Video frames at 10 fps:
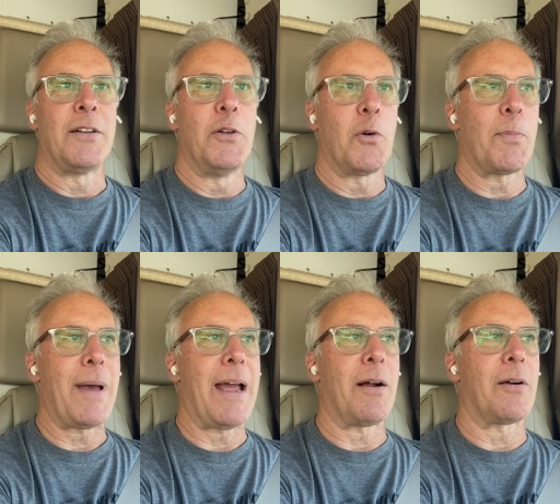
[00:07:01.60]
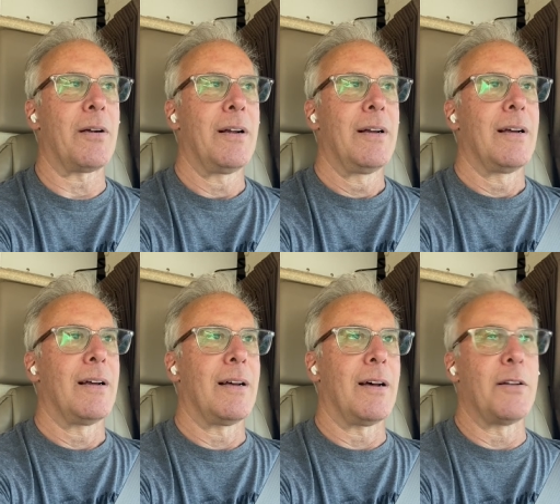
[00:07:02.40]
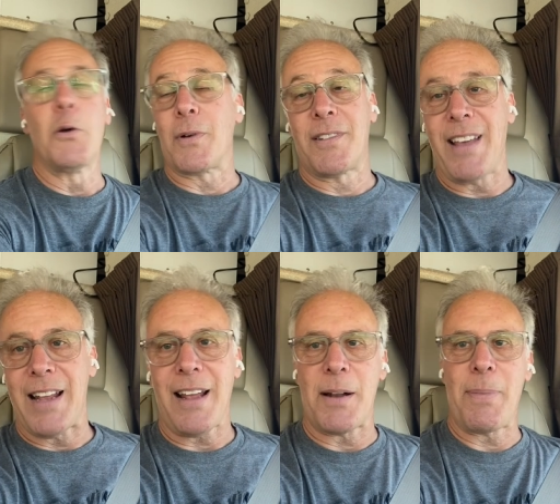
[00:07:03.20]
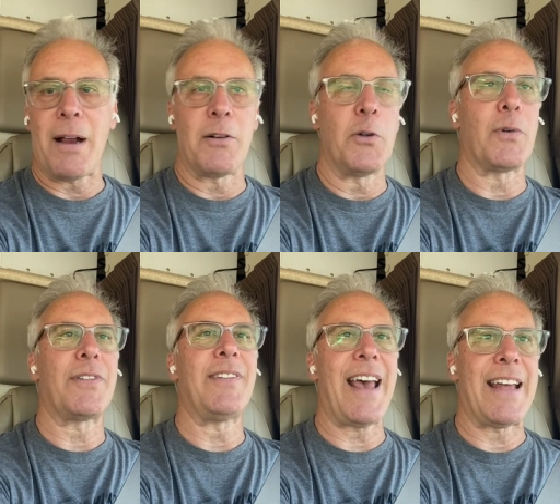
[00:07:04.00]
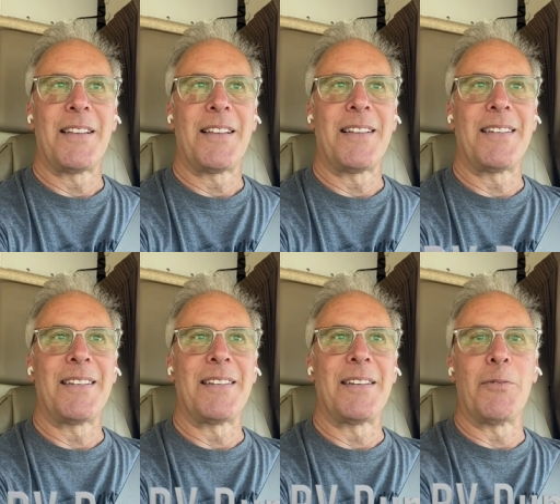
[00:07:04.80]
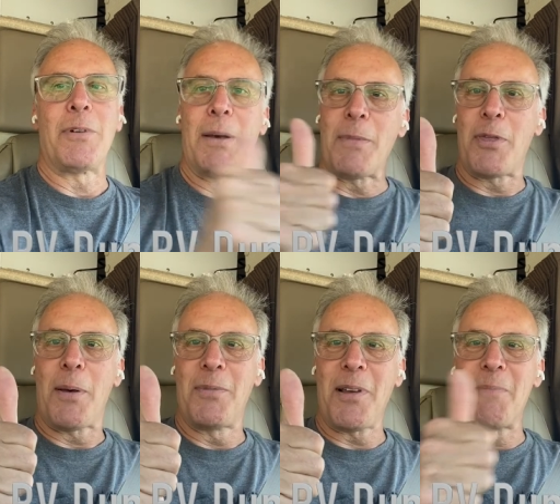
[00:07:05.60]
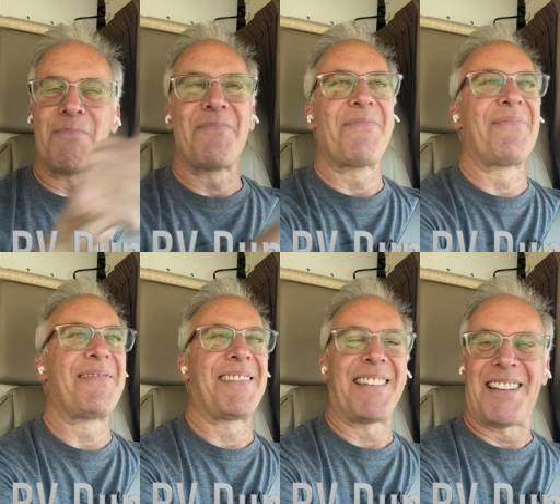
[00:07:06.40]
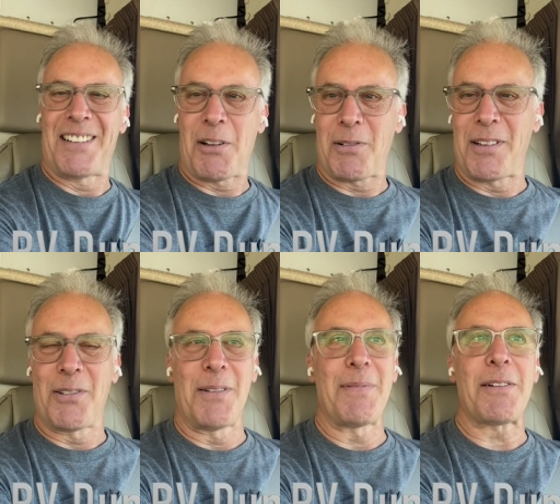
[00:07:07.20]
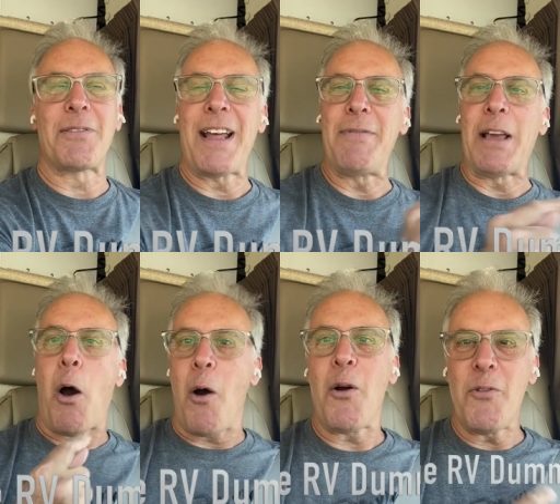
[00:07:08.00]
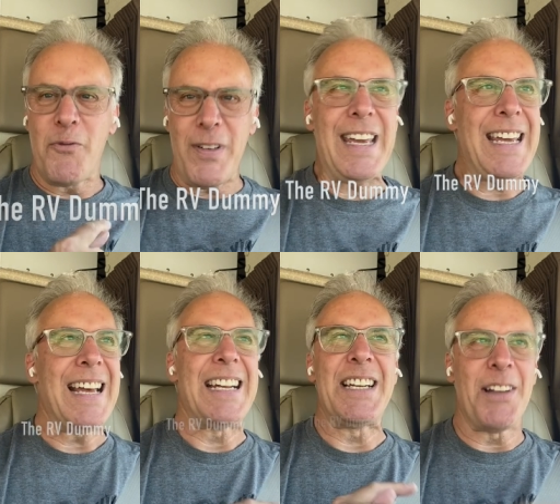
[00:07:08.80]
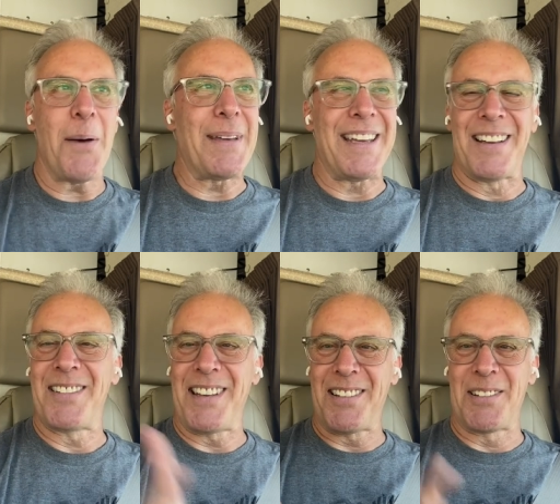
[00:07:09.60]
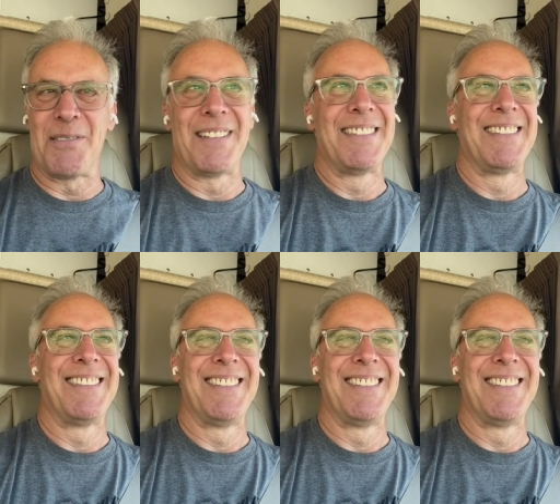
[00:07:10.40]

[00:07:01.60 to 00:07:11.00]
a, newer pair, a newer set, not a pair, newer set. We'll give them a thumbs up. Talk to you soon. Dr. Dave, the RV dummy. See you soon.